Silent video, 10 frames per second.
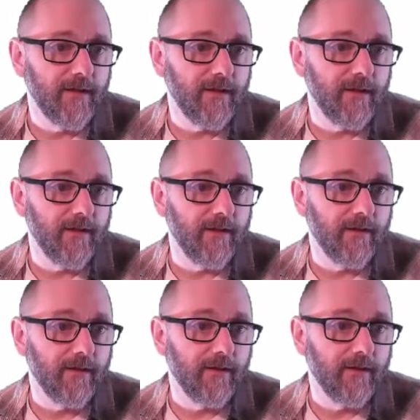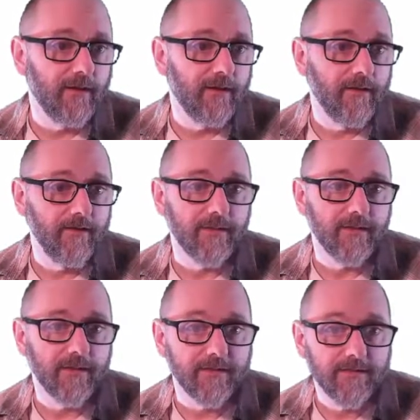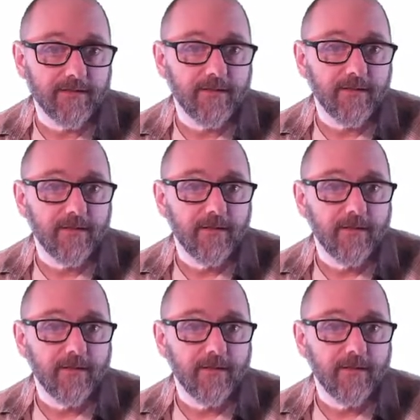who did this?